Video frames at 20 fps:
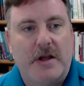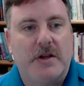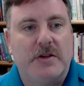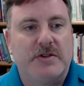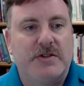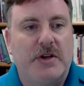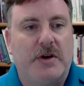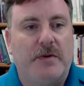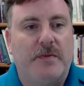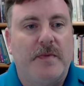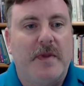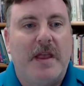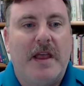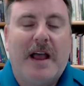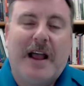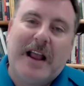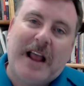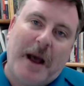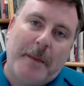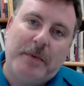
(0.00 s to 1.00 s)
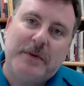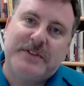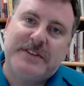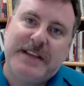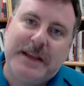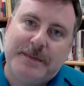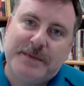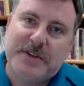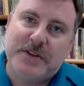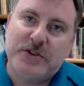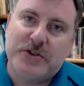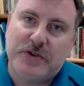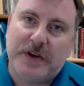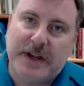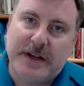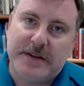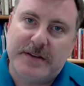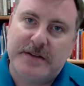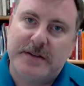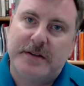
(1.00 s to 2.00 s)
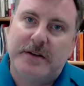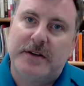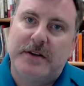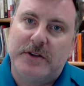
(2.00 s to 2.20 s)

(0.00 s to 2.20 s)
So, a couple tips and tricks